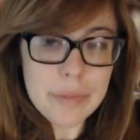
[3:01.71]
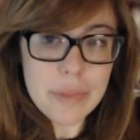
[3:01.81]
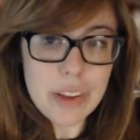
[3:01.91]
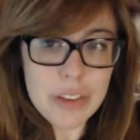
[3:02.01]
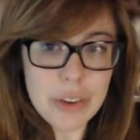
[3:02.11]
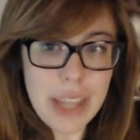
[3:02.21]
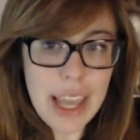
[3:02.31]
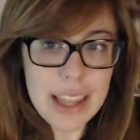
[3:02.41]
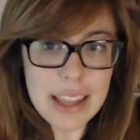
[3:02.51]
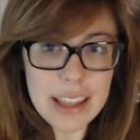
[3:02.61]
So
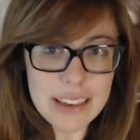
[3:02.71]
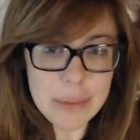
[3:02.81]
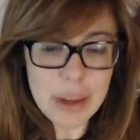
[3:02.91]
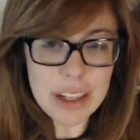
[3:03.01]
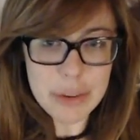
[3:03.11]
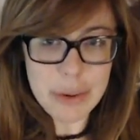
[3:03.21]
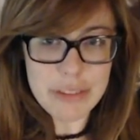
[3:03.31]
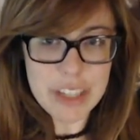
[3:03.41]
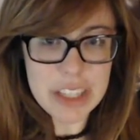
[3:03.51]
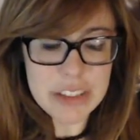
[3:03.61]
yeah, that's about it for my
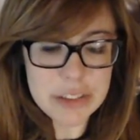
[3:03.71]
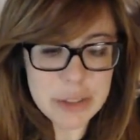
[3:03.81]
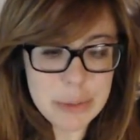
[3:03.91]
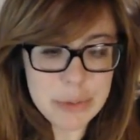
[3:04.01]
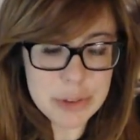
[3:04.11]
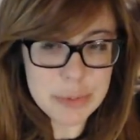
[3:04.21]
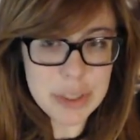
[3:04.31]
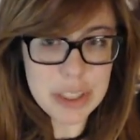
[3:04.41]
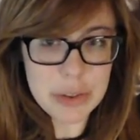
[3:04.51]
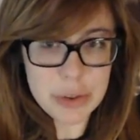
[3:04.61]
Vegas trip. It was
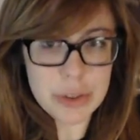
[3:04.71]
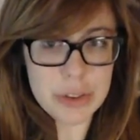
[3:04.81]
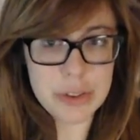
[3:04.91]
pretty cool to